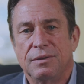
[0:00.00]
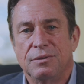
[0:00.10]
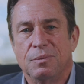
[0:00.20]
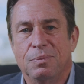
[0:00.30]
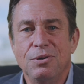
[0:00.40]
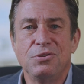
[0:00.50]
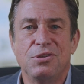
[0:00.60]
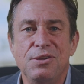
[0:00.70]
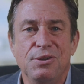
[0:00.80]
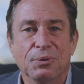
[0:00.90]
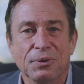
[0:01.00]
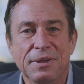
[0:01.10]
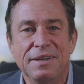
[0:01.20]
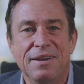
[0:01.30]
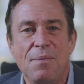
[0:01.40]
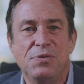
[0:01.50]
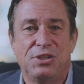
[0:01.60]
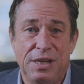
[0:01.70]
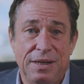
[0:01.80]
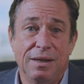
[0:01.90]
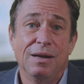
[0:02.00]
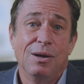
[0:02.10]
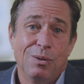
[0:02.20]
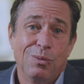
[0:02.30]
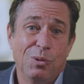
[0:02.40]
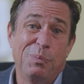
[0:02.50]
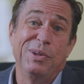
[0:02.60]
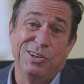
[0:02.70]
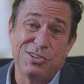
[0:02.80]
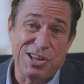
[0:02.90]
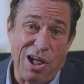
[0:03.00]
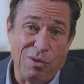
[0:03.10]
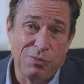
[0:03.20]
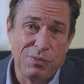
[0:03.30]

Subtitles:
the person you will end up cheating will be yourself.